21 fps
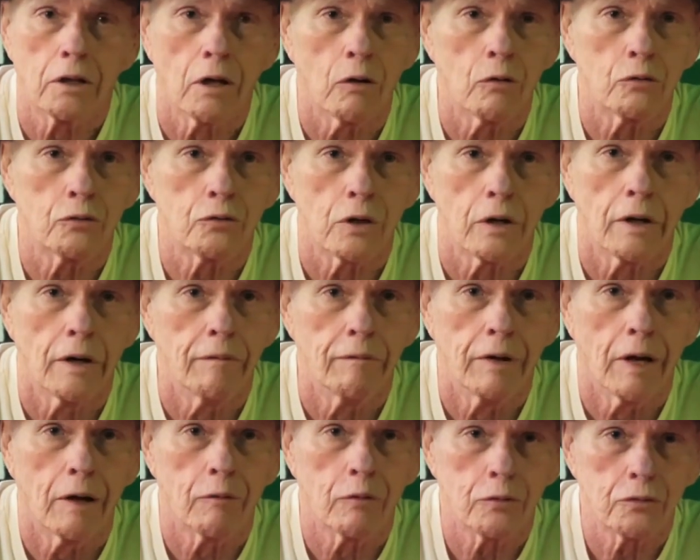Those that have
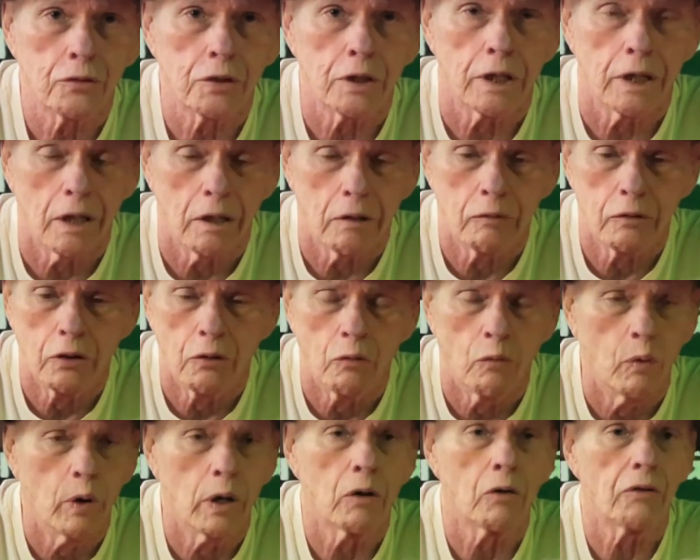never seen it, you
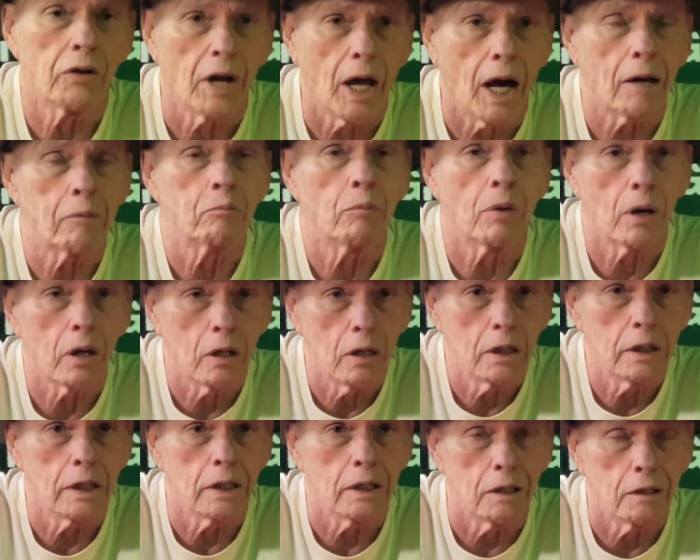will not
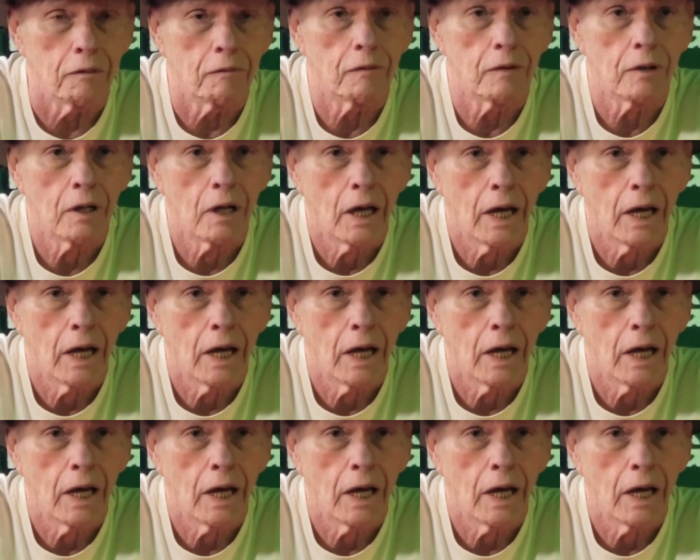believe